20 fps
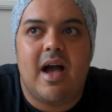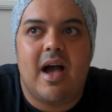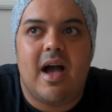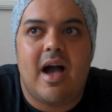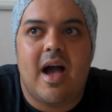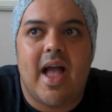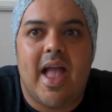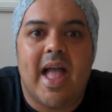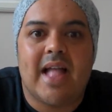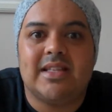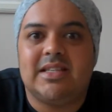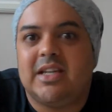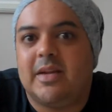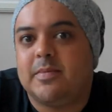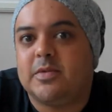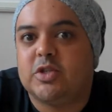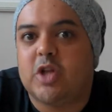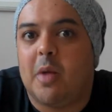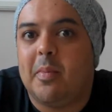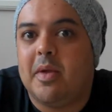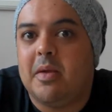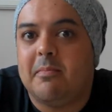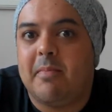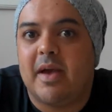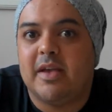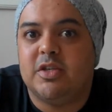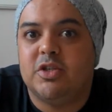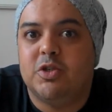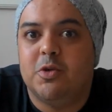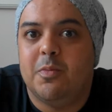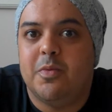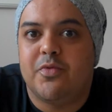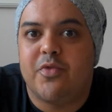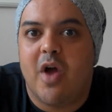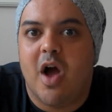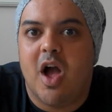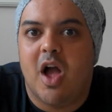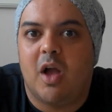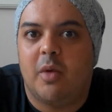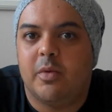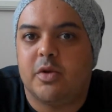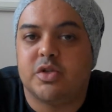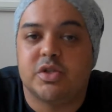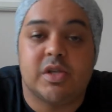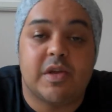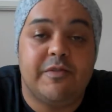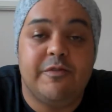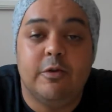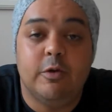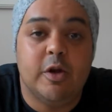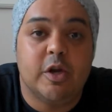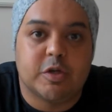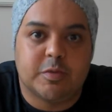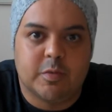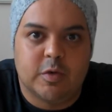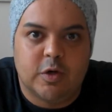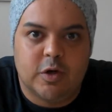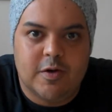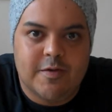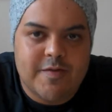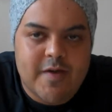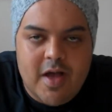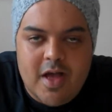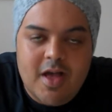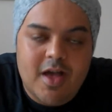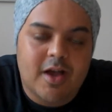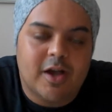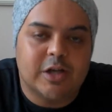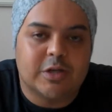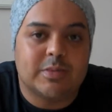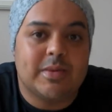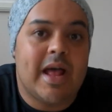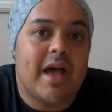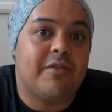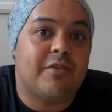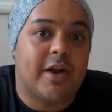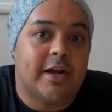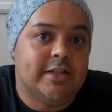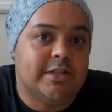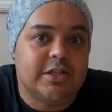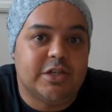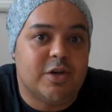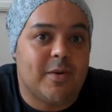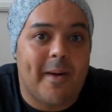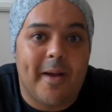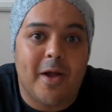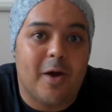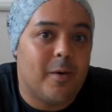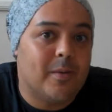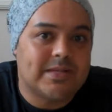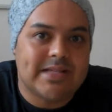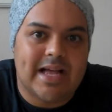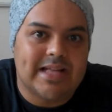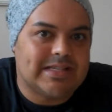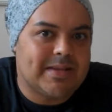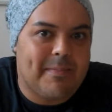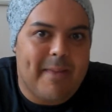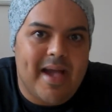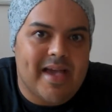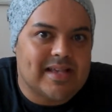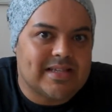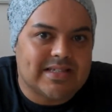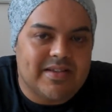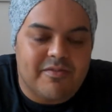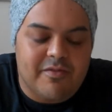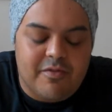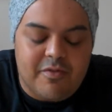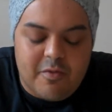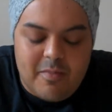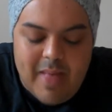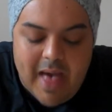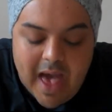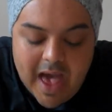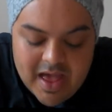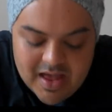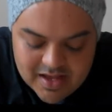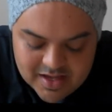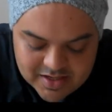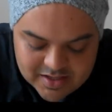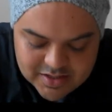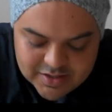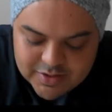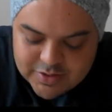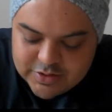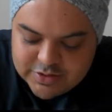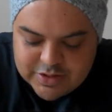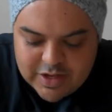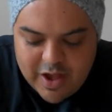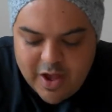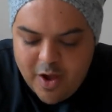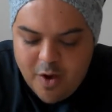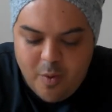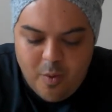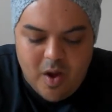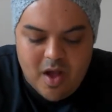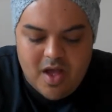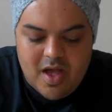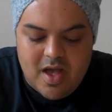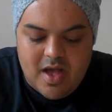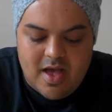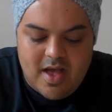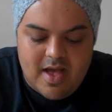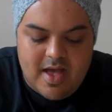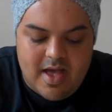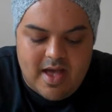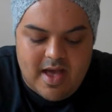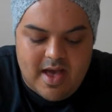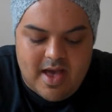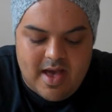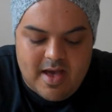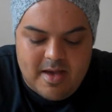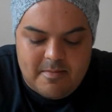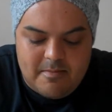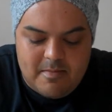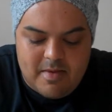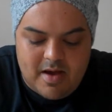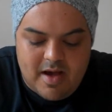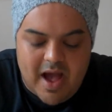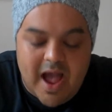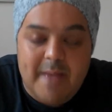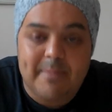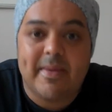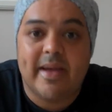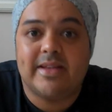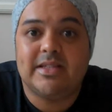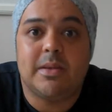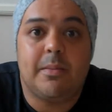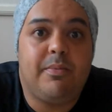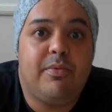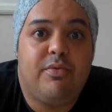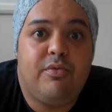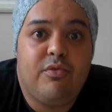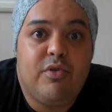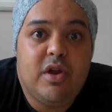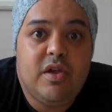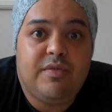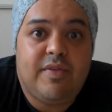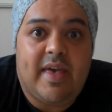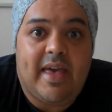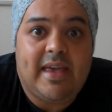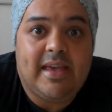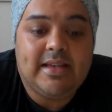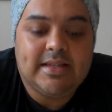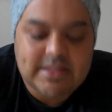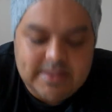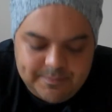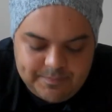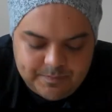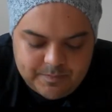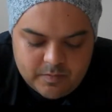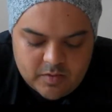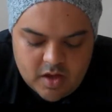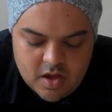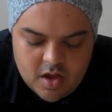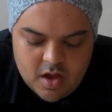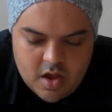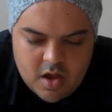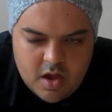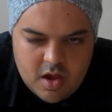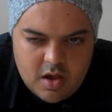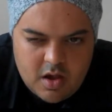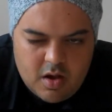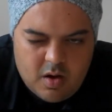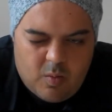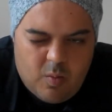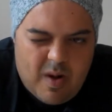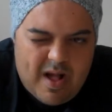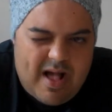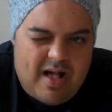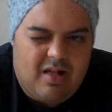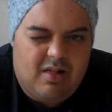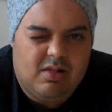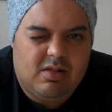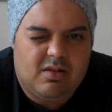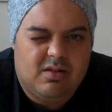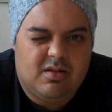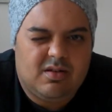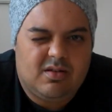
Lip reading: I ended up stopping by Superdrug, which is a foolish move, because whenever I do, I always end up buying something from there. So, I picked up 3 things. Well,